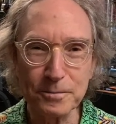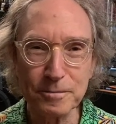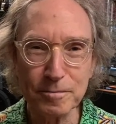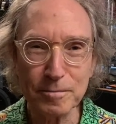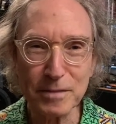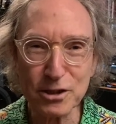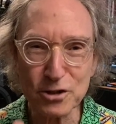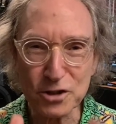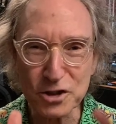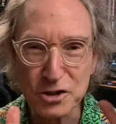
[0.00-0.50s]

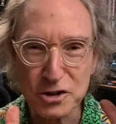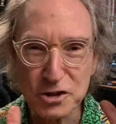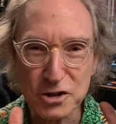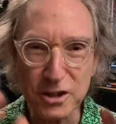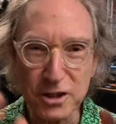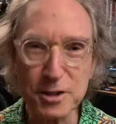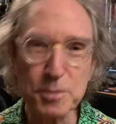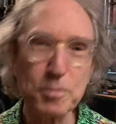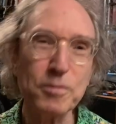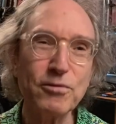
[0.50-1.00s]
because
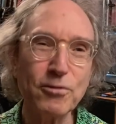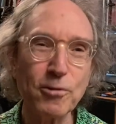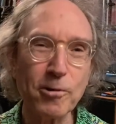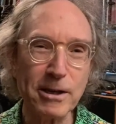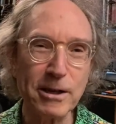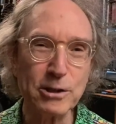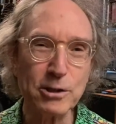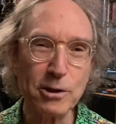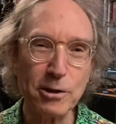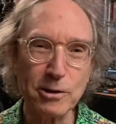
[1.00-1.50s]
just before
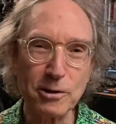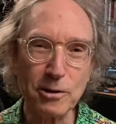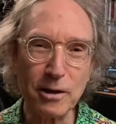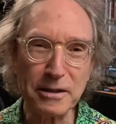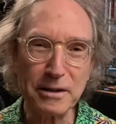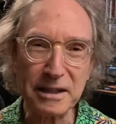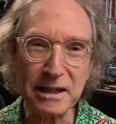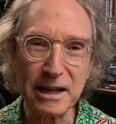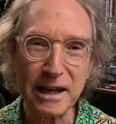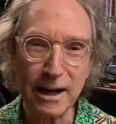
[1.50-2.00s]
I turned on
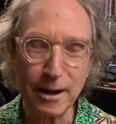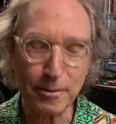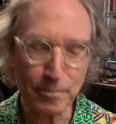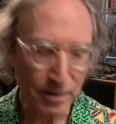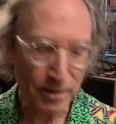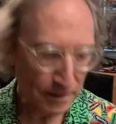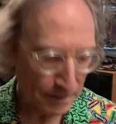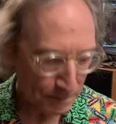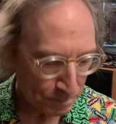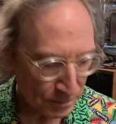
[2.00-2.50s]
the
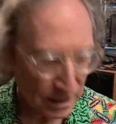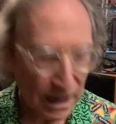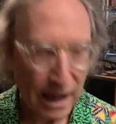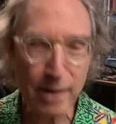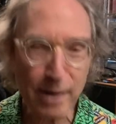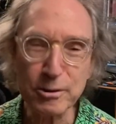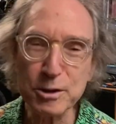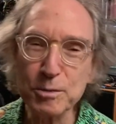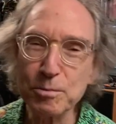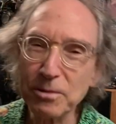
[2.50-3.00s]
camera,
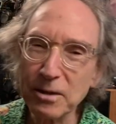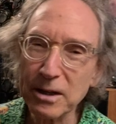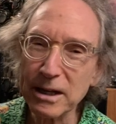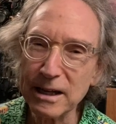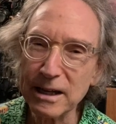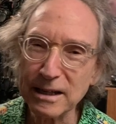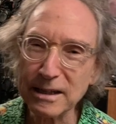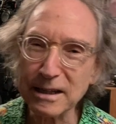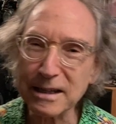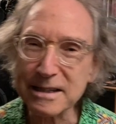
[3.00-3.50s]
I was
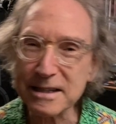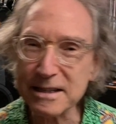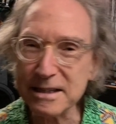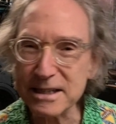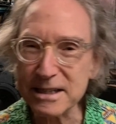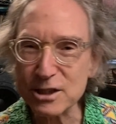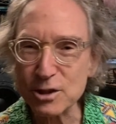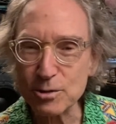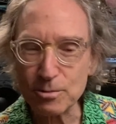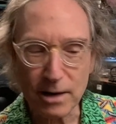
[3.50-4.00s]
playing
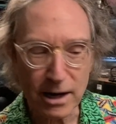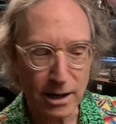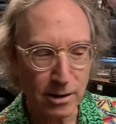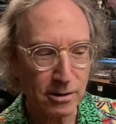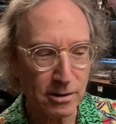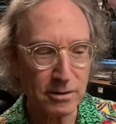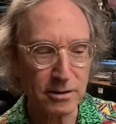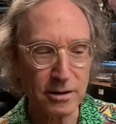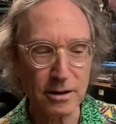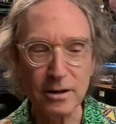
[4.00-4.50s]
this
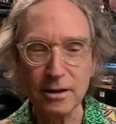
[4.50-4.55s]
record,